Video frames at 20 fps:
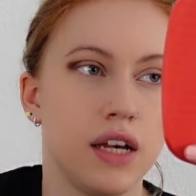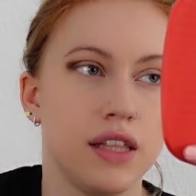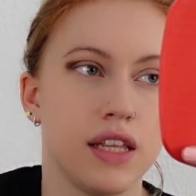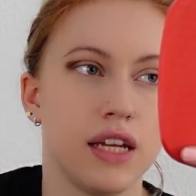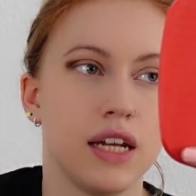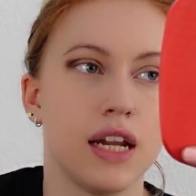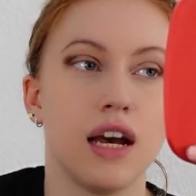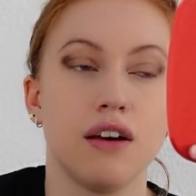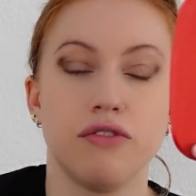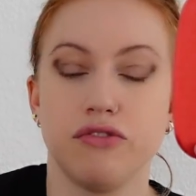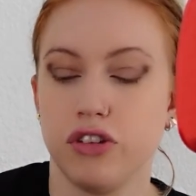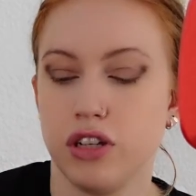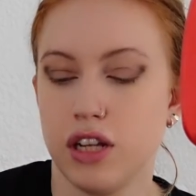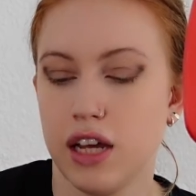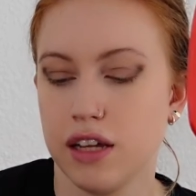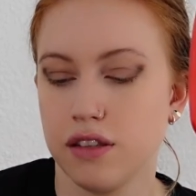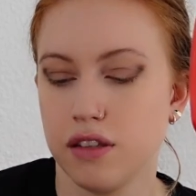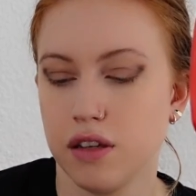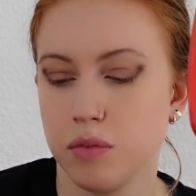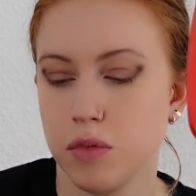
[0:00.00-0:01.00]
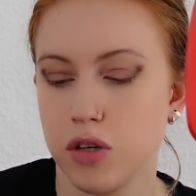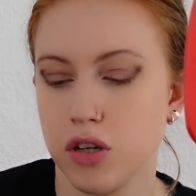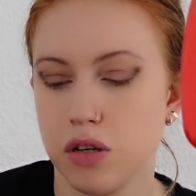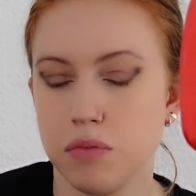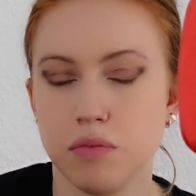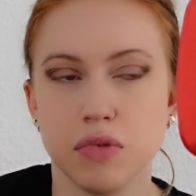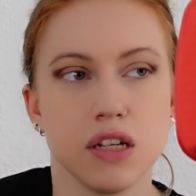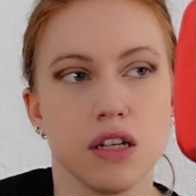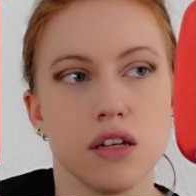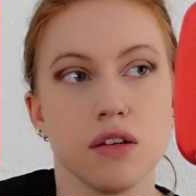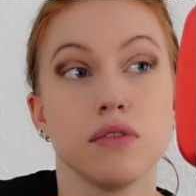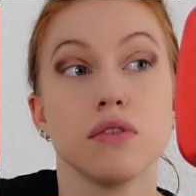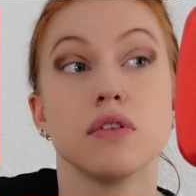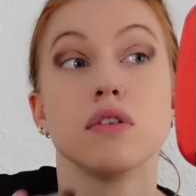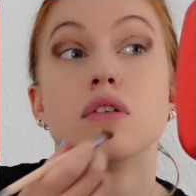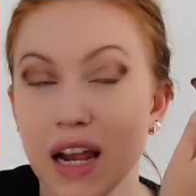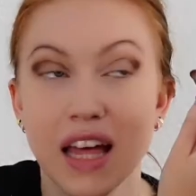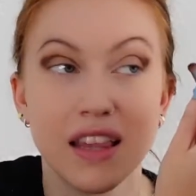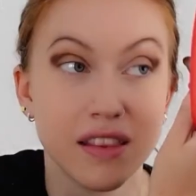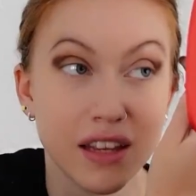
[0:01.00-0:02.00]
And then after that, I'm gonna be
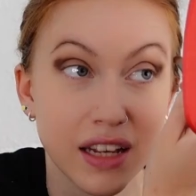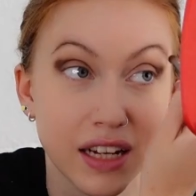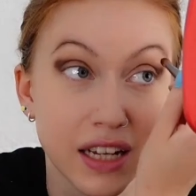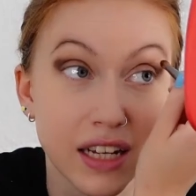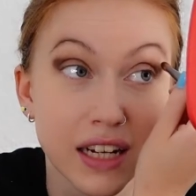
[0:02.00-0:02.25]
blending